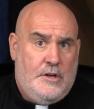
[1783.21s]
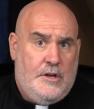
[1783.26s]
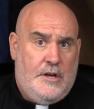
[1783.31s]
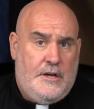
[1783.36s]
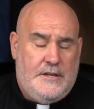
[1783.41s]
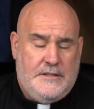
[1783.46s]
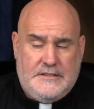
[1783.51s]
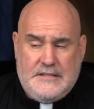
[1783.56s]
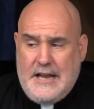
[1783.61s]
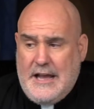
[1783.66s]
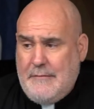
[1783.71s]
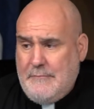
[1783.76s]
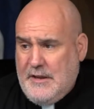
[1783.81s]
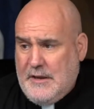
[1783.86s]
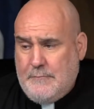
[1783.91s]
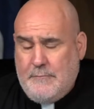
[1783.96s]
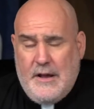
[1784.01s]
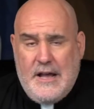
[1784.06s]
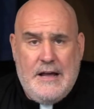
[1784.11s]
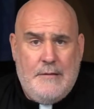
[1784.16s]
An
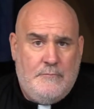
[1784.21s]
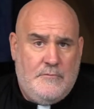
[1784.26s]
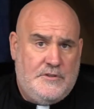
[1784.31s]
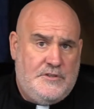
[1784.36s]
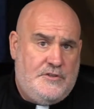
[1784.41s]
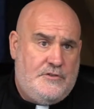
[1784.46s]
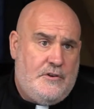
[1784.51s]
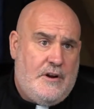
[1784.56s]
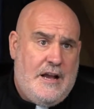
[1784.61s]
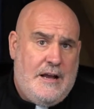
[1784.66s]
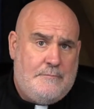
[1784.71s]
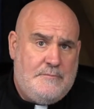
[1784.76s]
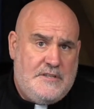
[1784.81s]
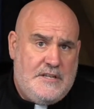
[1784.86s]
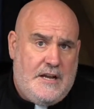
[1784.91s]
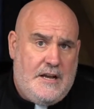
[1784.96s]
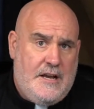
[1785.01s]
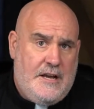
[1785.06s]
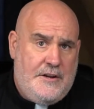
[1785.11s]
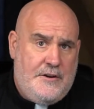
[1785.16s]
atomic bomb was dropped
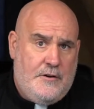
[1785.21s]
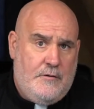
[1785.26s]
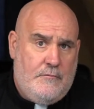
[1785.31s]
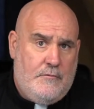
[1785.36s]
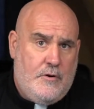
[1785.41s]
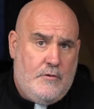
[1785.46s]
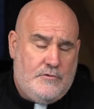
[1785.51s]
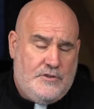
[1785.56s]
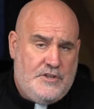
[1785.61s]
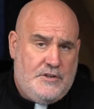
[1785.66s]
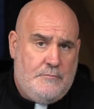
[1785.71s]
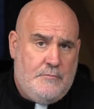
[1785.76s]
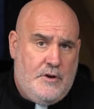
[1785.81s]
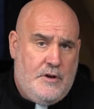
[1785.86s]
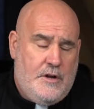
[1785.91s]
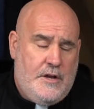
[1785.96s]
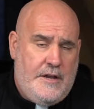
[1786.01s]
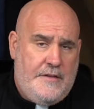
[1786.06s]
on Hiroshima,